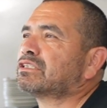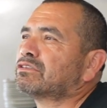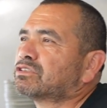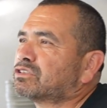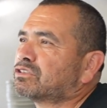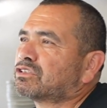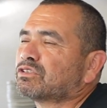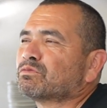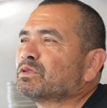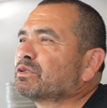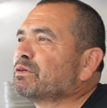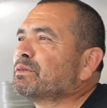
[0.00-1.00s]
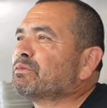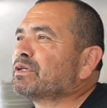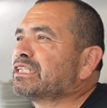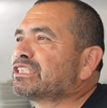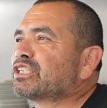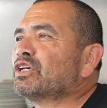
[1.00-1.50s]
you know, it can be
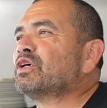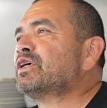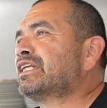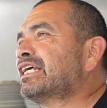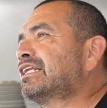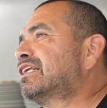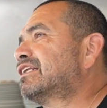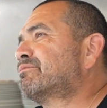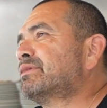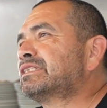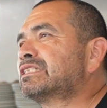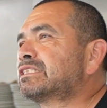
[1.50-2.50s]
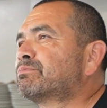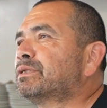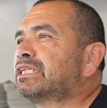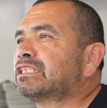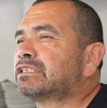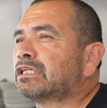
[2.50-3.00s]
really slow and then business,
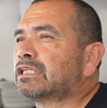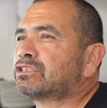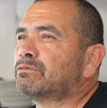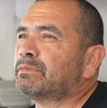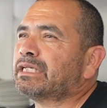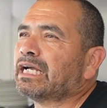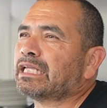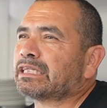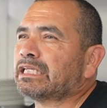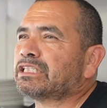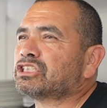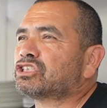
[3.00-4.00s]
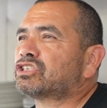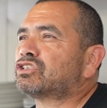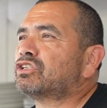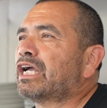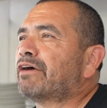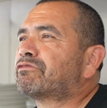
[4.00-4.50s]
but it's, to me, I think just
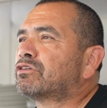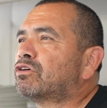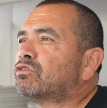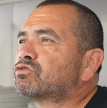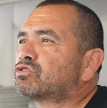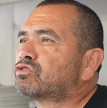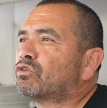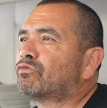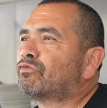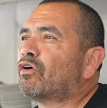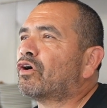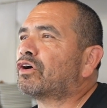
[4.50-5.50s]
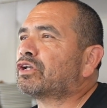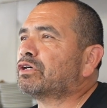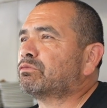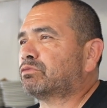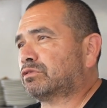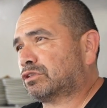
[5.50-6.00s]
you have to go so far to
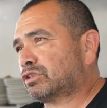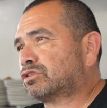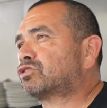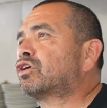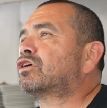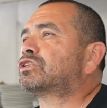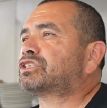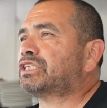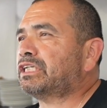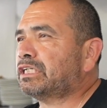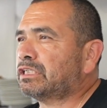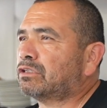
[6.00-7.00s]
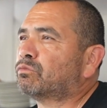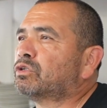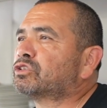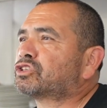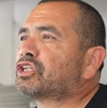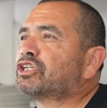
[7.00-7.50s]
start seeing the
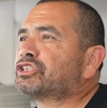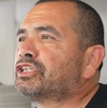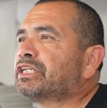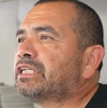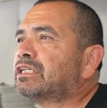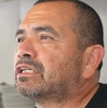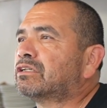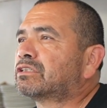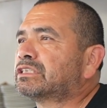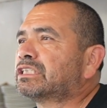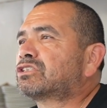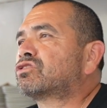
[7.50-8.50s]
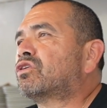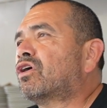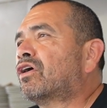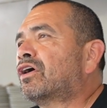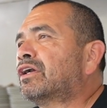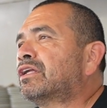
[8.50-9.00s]
world start turning green. It's yeah. so
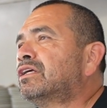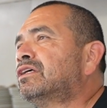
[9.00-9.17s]
hard,